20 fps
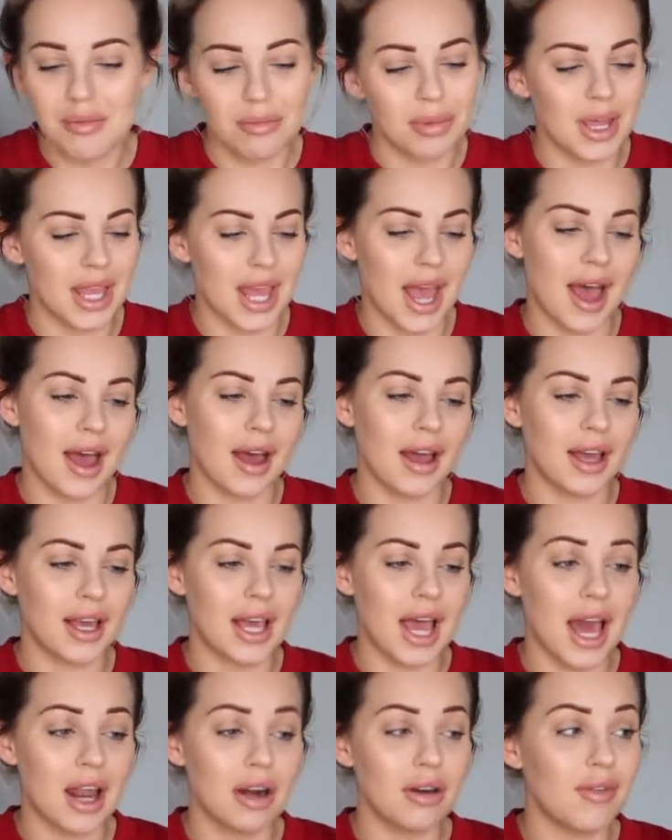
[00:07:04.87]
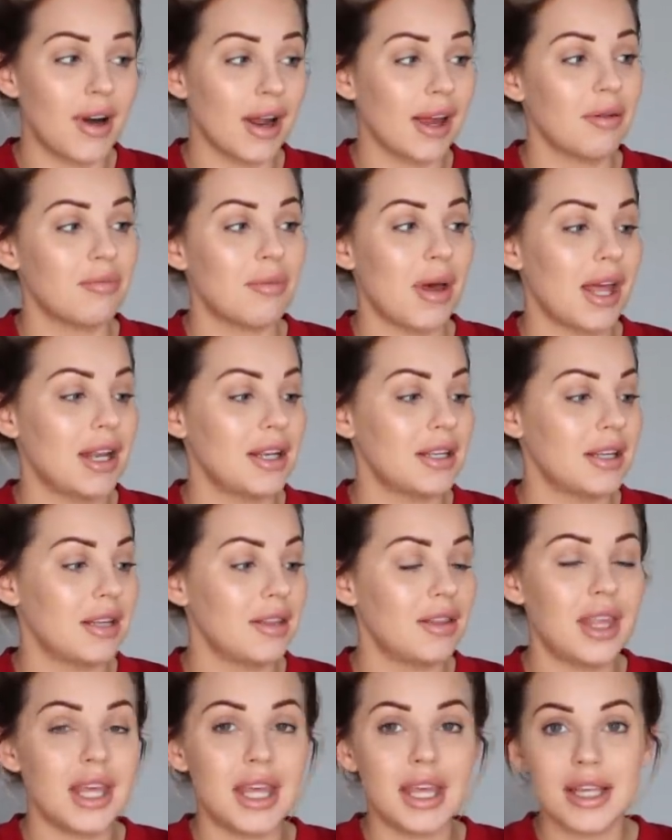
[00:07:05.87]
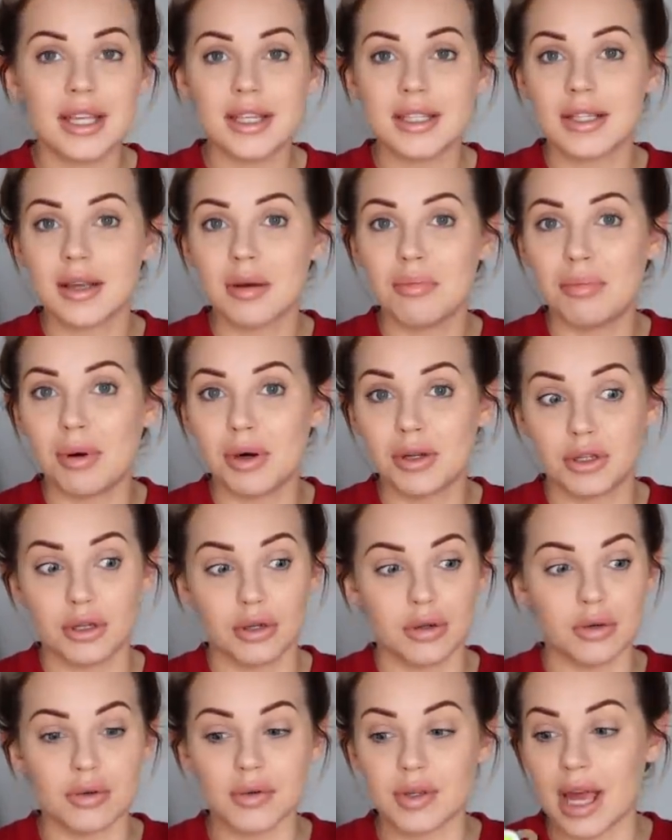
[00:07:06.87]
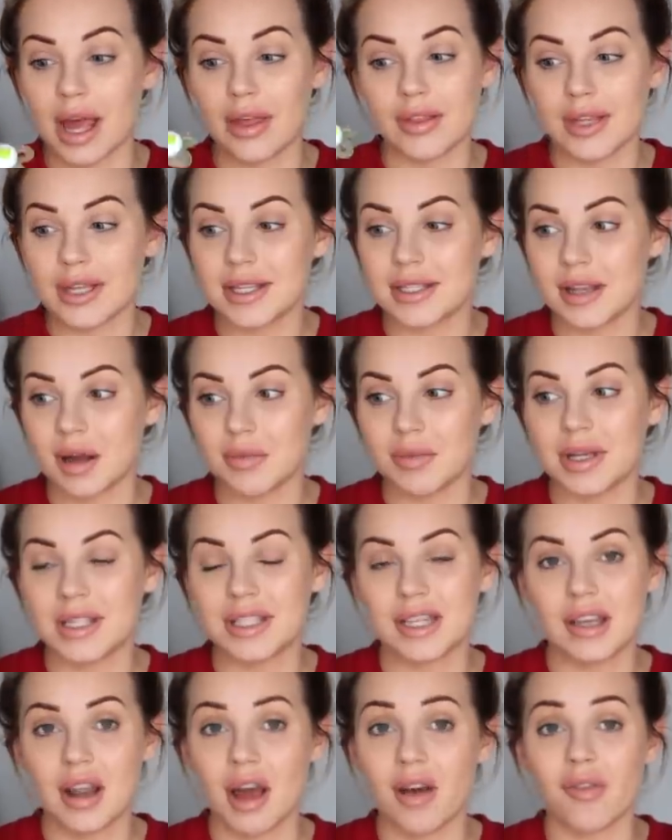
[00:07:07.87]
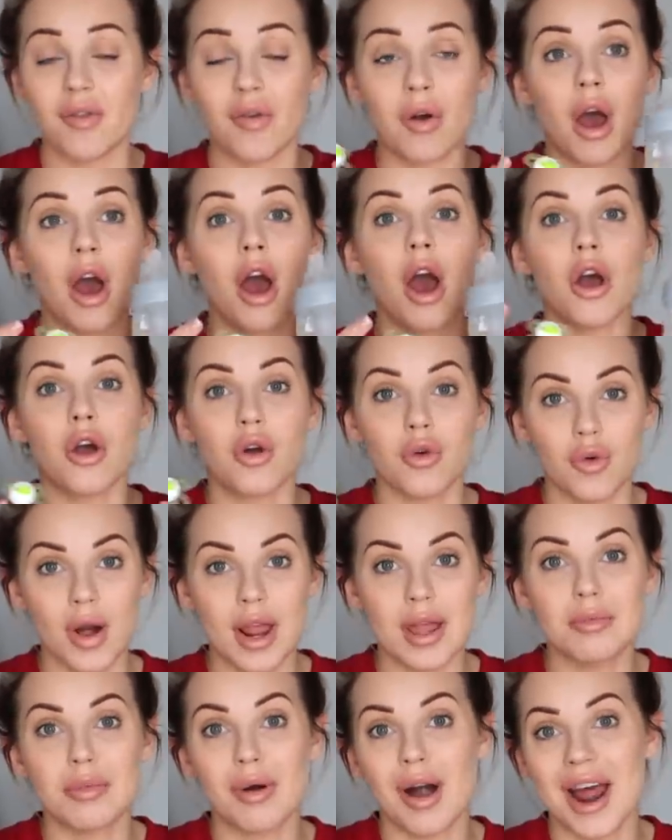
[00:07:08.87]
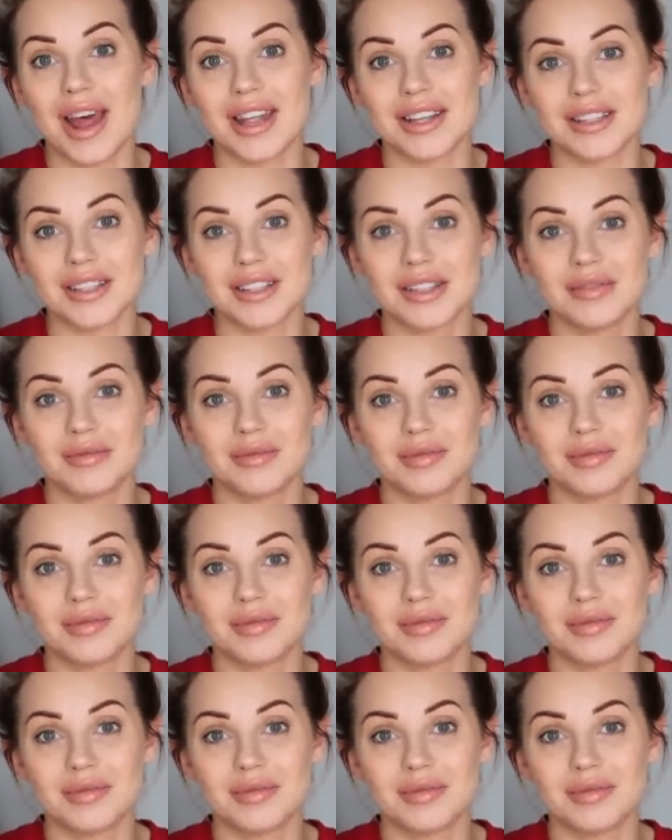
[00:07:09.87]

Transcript: But yeah, cannot recommend these bottles and these dummies enough. A great brand.